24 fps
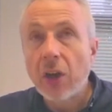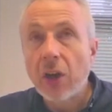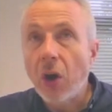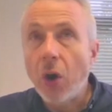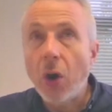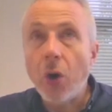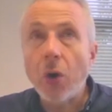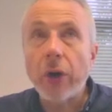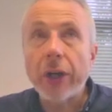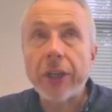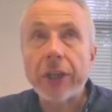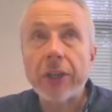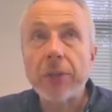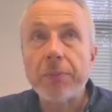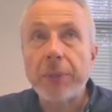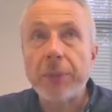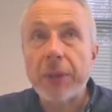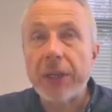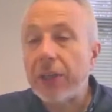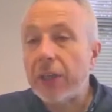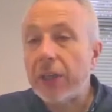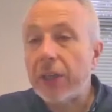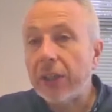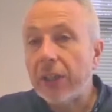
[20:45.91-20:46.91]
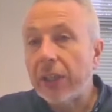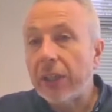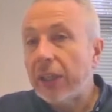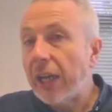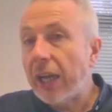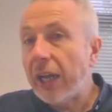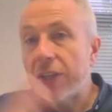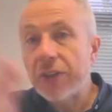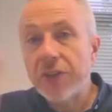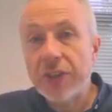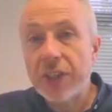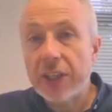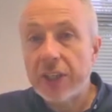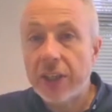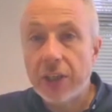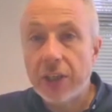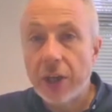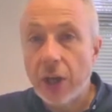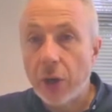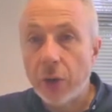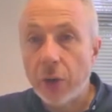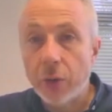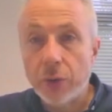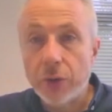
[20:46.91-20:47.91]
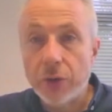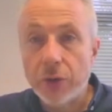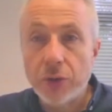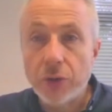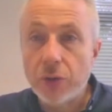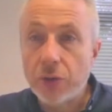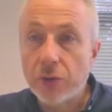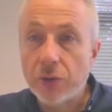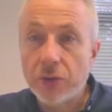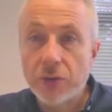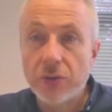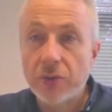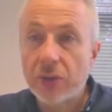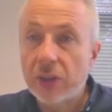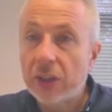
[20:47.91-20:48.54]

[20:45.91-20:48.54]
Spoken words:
or it could be a CEO who's